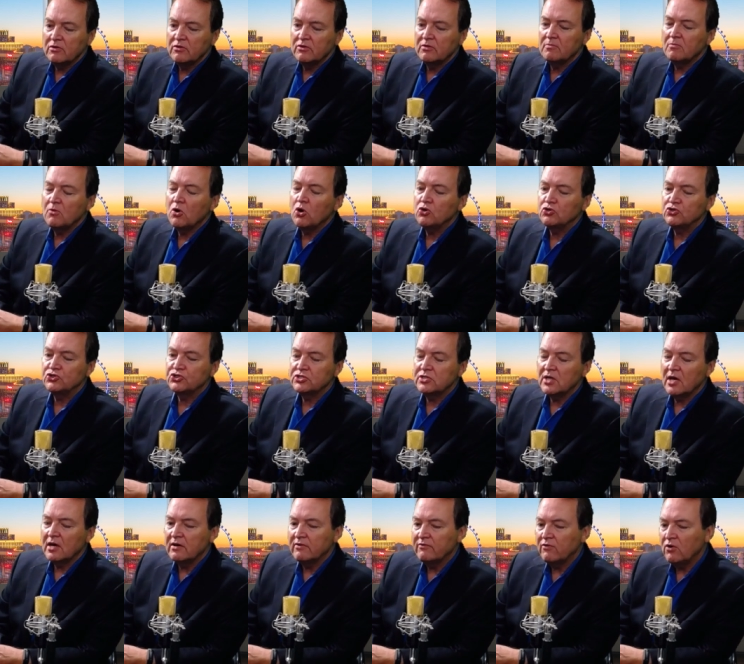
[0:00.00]
the most
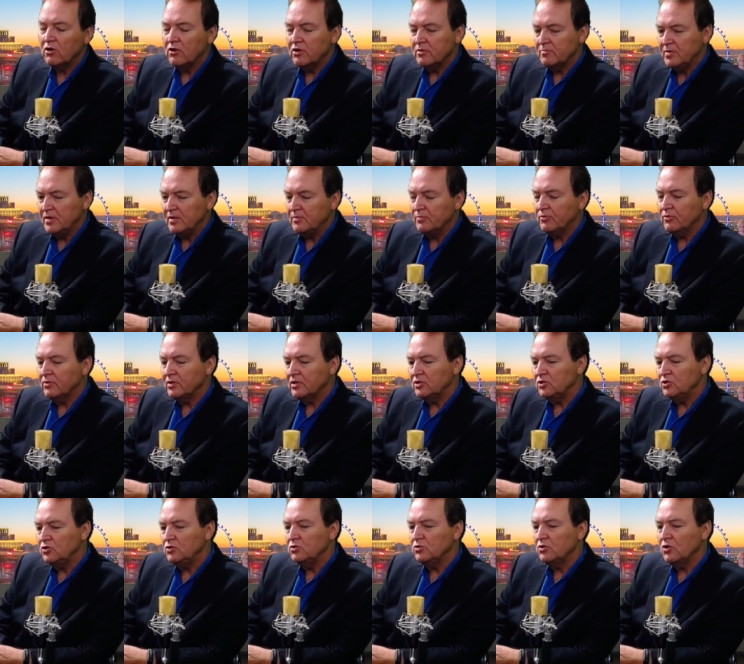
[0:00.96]
out of all the people that
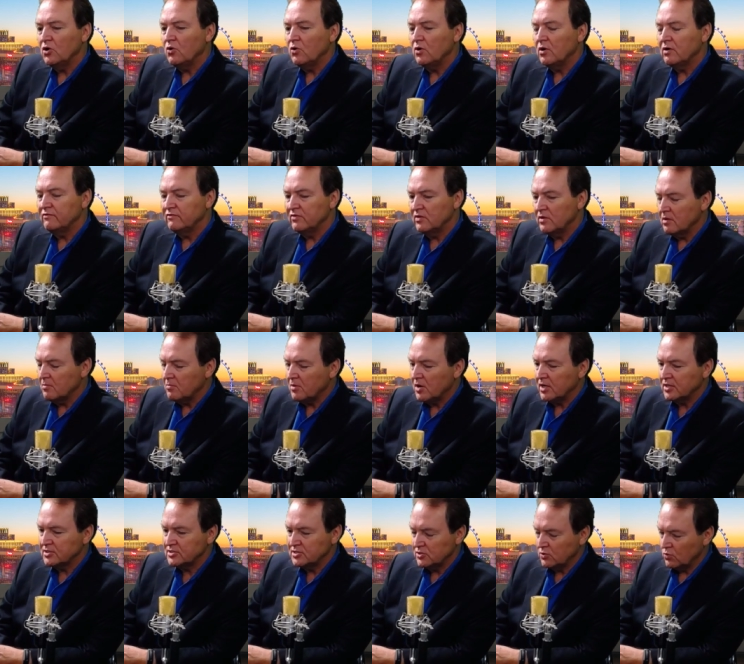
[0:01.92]
you know of in the
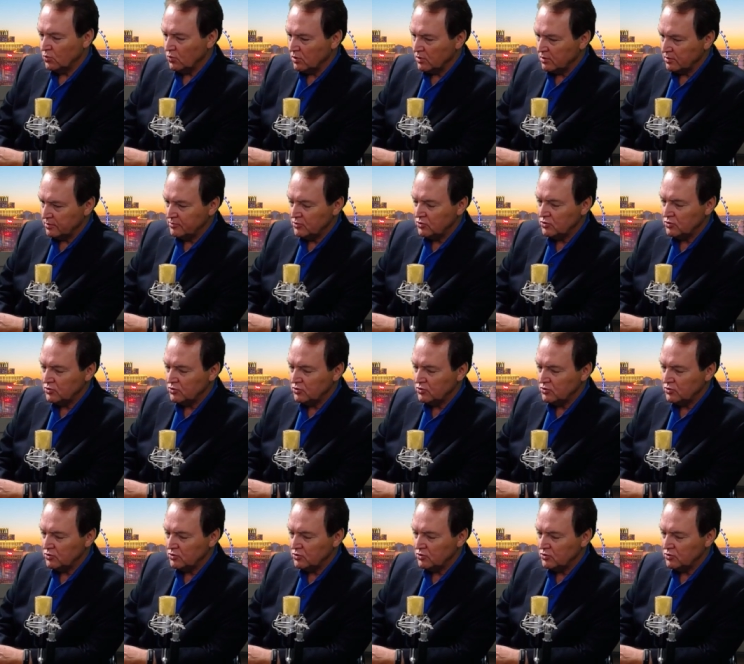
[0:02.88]
boxing world?